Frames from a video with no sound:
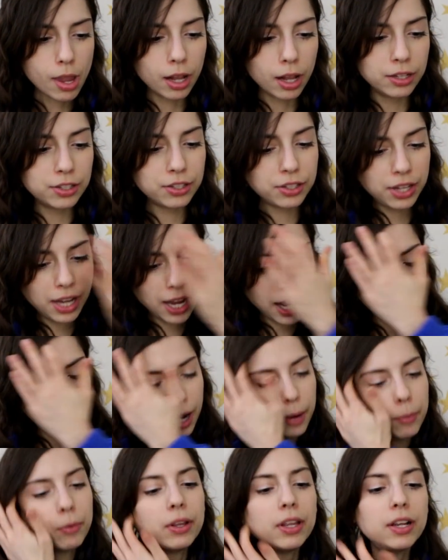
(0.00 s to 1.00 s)
So yeah,
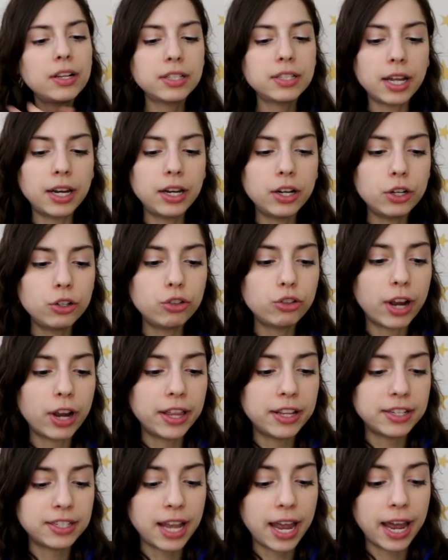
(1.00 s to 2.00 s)
I'm really excited to try
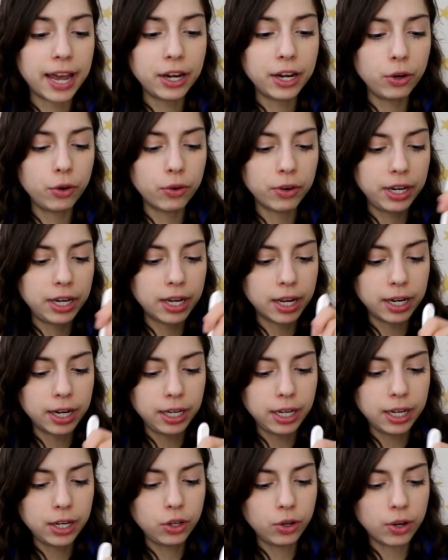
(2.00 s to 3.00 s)
this. I added green
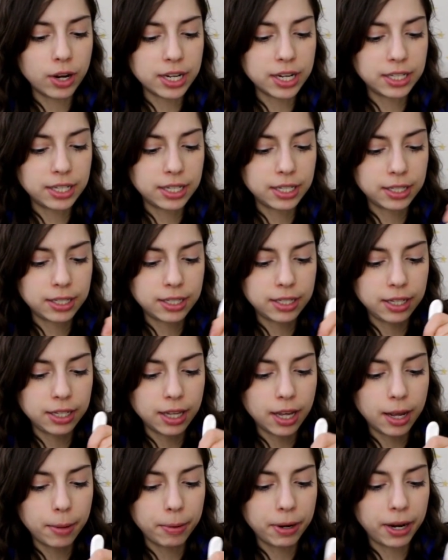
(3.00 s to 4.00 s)
onion. You guys didn't see
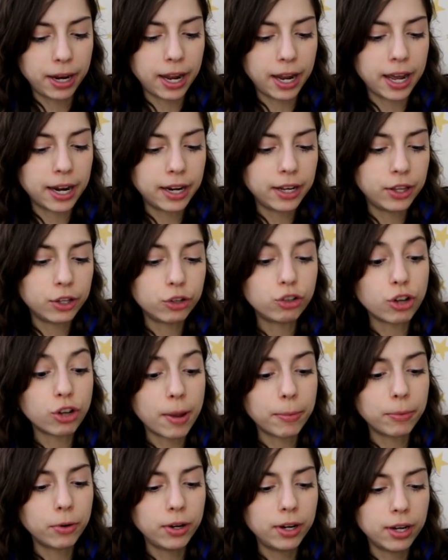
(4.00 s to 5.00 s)
that, but I added the
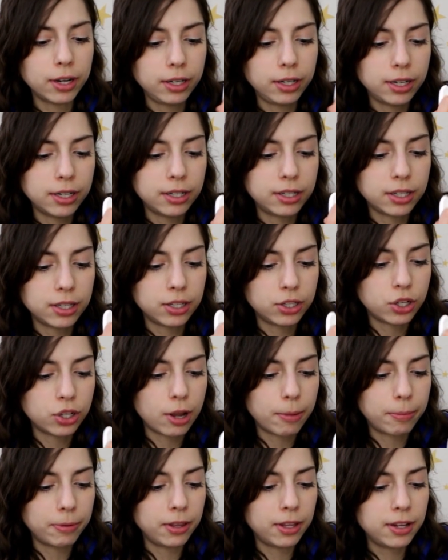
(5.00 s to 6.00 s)
chopped green onion to the
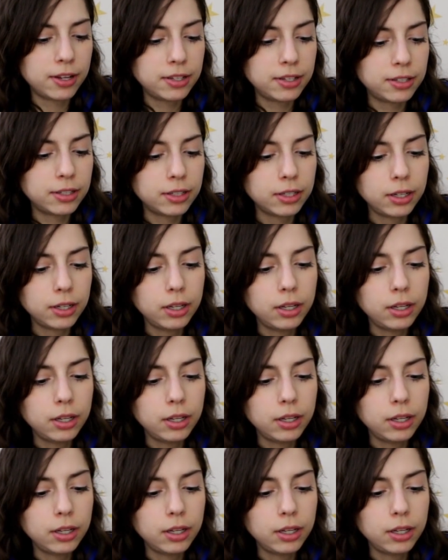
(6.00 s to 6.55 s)
top of this.